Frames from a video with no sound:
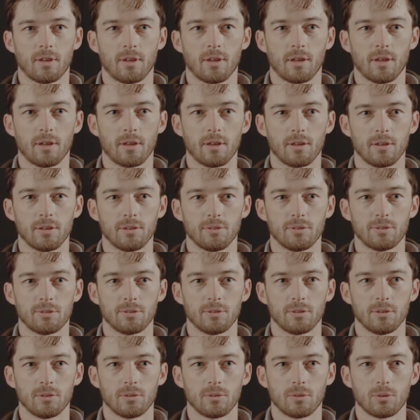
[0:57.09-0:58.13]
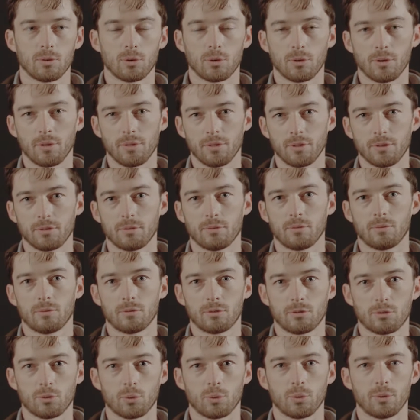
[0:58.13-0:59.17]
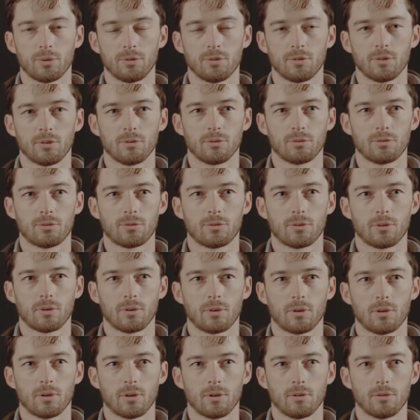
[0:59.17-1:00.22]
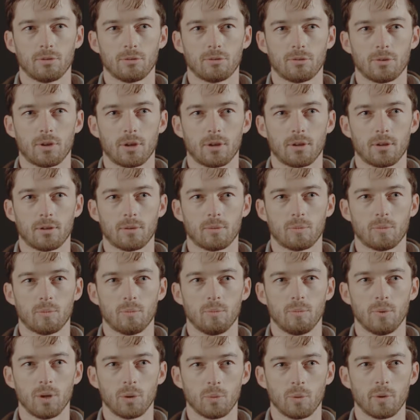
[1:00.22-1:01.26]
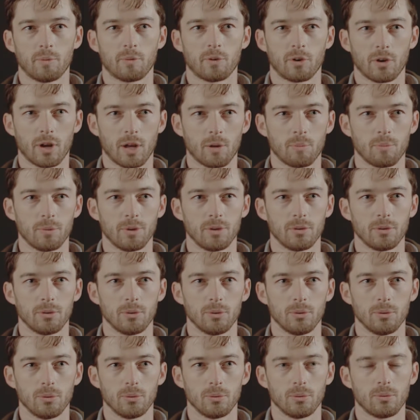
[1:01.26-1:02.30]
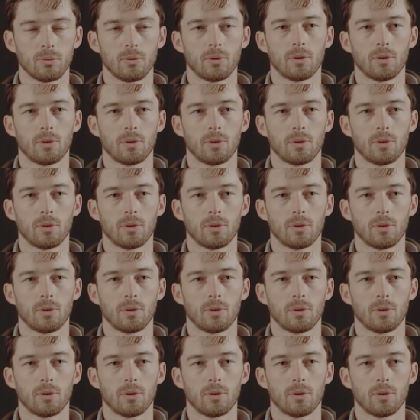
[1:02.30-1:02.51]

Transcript: and learning the stories of men and women around me who